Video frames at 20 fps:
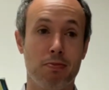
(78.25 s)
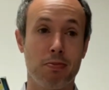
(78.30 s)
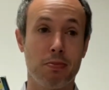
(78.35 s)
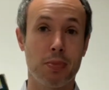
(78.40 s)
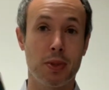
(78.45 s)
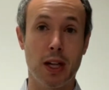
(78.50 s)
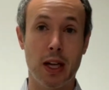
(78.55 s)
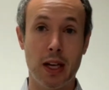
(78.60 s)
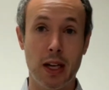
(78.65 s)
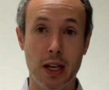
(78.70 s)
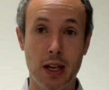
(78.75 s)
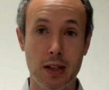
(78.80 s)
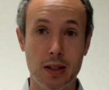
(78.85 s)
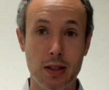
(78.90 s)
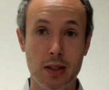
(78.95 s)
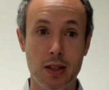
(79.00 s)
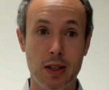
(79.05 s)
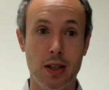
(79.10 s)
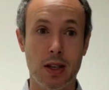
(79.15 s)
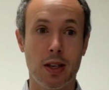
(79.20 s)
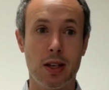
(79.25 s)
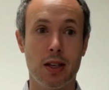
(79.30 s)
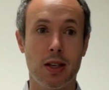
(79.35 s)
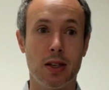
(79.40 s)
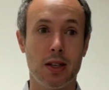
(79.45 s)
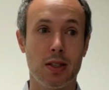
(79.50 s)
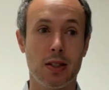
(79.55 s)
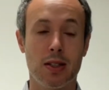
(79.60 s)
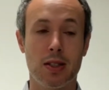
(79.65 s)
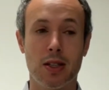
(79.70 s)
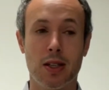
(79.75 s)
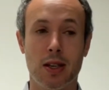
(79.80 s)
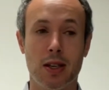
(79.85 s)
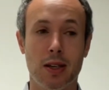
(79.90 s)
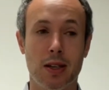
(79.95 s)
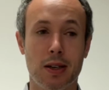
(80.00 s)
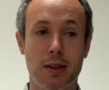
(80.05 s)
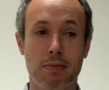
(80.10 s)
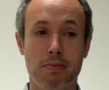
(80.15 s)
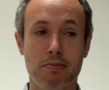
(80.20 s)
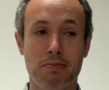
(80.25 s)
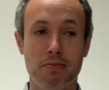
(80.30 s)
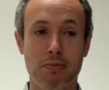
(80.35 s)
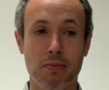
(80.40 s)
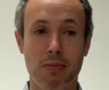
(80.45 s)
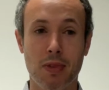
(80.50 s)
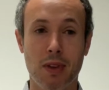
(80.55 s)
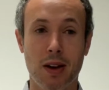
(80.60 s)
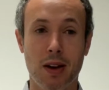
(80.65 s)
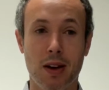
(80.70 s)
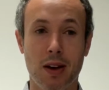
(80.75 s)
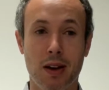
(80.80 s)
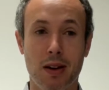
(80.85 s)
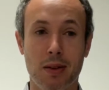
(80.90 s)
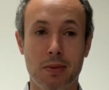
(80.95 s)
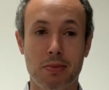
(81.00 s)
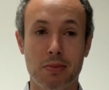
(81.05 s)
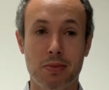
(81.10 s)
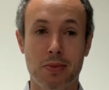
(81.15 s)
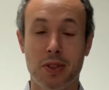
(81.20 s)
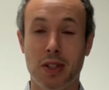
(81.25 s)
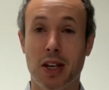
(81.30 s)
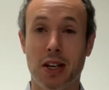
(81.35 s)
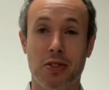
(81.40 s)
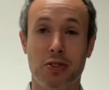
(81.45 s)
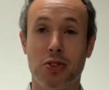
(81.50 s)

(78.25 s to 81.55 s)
bland and yeah,